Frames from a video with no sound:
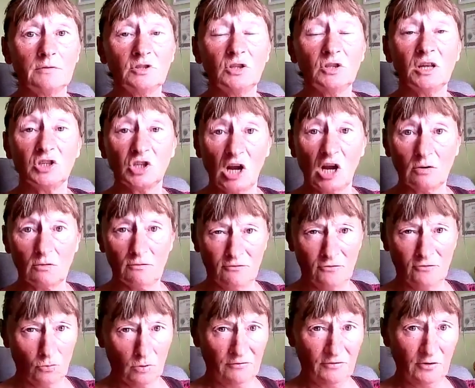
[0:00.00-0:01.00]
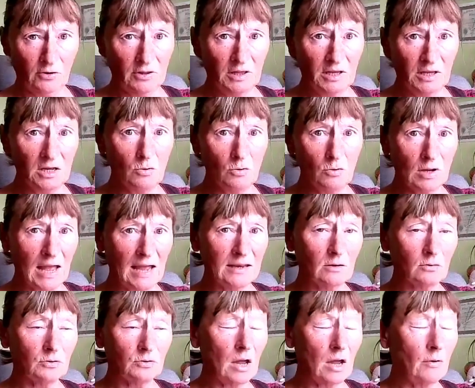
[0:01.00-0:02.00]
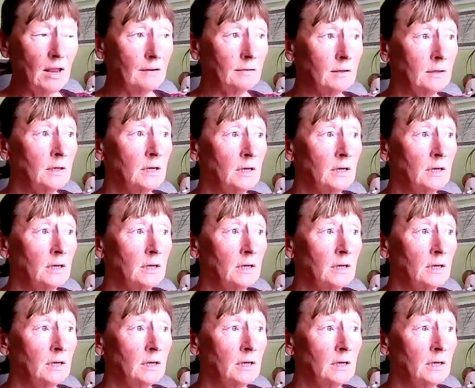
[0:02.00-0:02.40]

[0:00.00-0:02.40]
the Channel 4, if you're in the UK, you'll know it.